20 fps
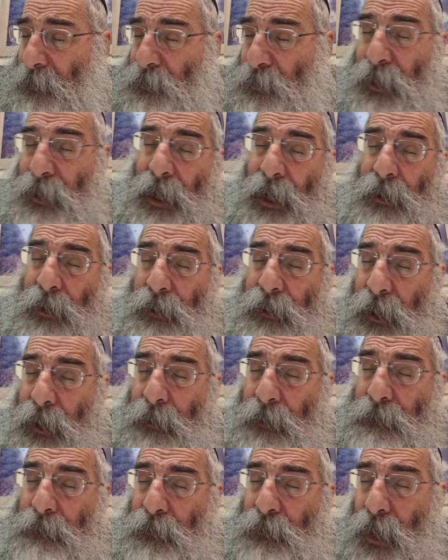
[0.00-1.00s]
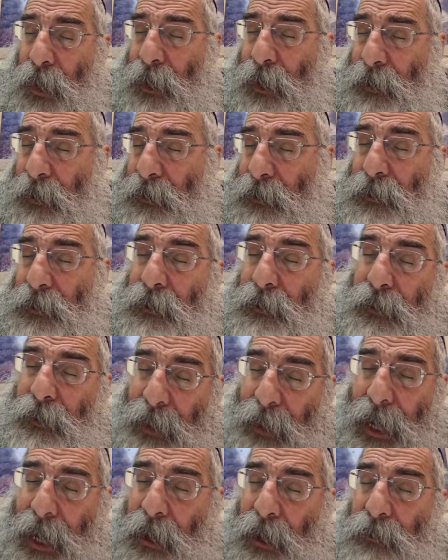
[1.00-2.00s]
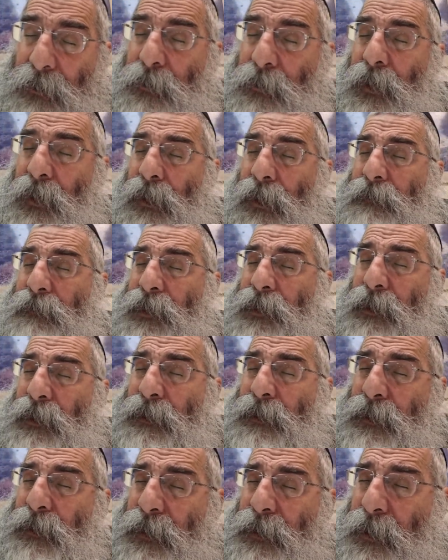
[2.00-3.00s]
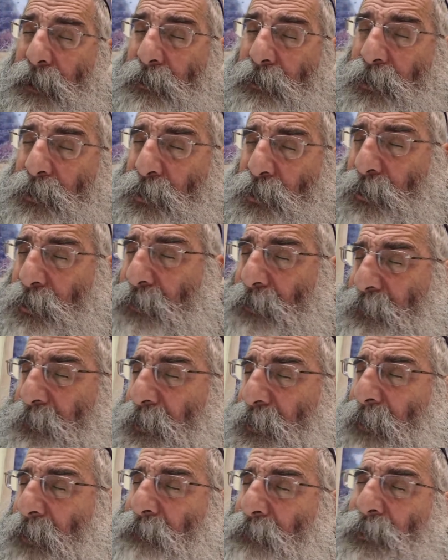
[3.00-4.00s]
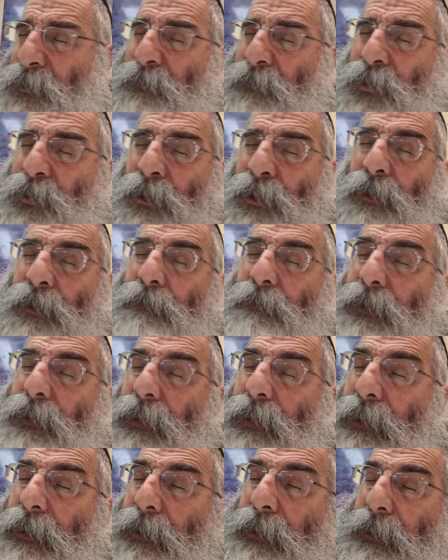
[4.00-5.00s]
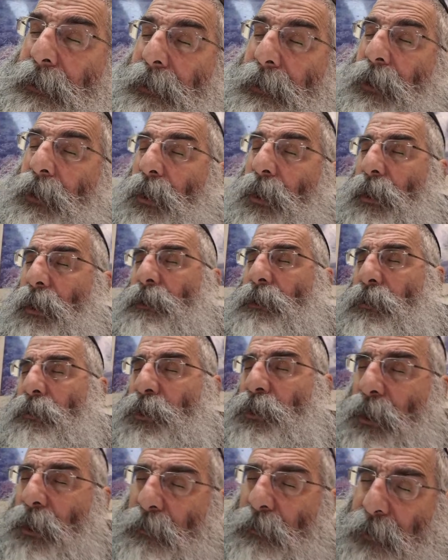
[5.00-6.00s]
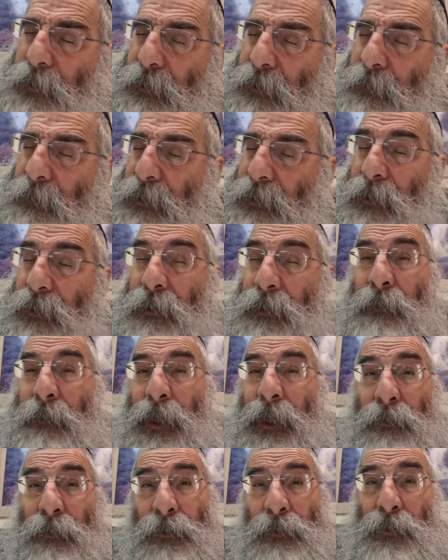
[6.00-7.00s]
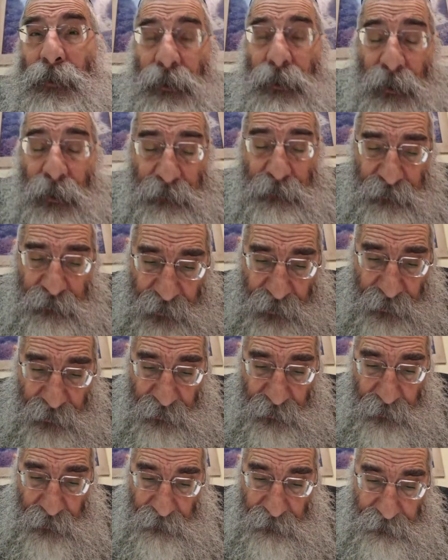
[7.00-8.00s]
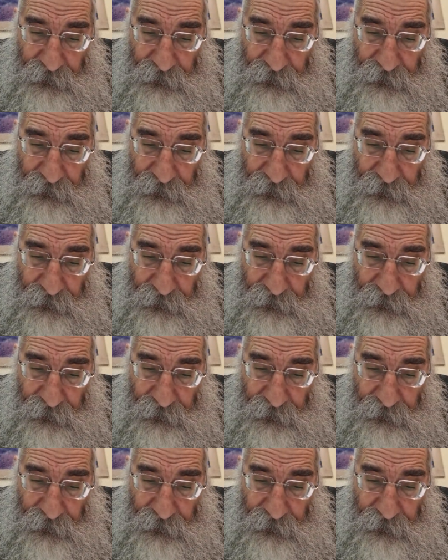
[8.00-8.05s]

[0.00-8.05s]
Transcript: So how come, why is it now that we all of a sudden see there's two different levels of shalom? Also shalom milamata lamayla, which we're going to have to figure out.